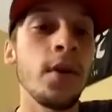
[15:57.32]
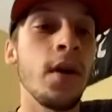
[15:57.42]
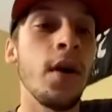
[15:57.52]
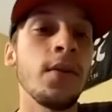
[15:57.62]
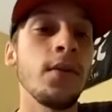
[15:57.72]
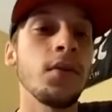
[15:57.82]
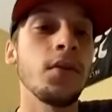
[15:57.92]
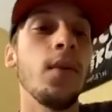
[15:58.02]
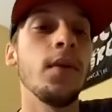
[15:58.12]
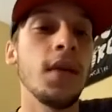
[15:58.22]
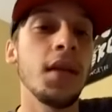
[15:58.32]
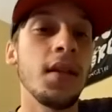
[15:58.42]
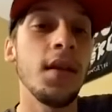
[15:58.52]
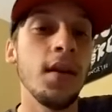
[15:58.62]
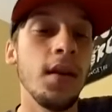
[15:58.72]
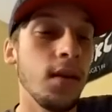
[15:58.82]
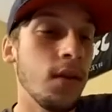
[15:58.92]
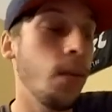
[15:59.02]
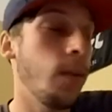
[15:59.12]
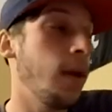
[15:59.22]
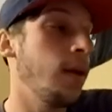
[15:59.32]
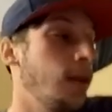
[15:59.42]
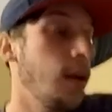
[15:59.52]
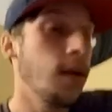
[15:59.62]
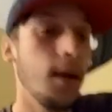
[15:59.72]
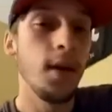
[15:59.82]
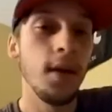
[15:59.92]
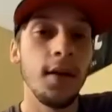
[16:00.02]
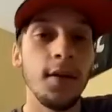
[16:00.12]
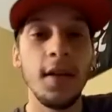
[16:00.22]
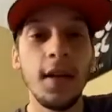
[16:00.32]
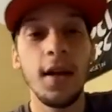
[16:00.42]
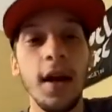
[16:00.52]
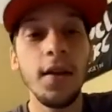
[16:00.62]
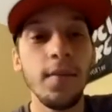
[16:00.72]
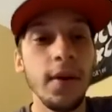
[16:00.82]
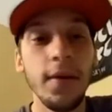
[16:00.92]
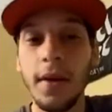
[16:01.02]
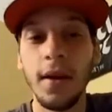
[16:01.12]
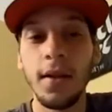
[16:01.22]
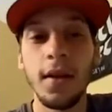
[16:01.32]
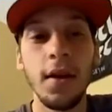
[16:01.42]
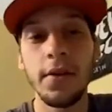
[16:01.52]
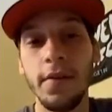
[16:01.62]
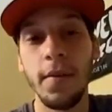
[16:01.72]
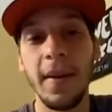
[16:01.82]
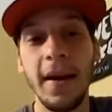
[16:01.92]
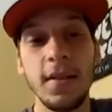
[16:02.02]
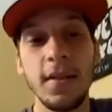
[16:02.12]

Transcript: Cardinals to win. Take Kyler Murray on the under for passing